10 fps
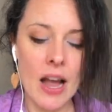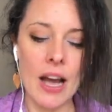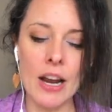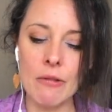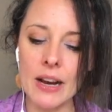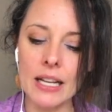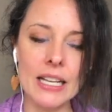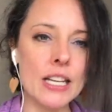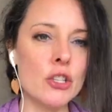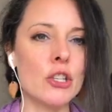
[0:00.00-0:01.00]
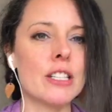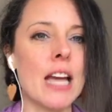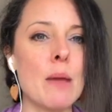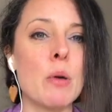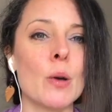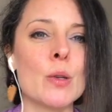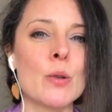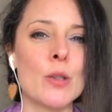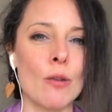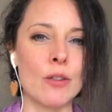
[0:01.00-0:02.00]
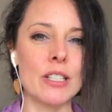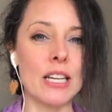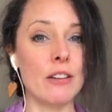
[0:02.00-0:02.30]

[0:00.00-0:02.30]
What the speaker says: and I really need you to take personal sovereignty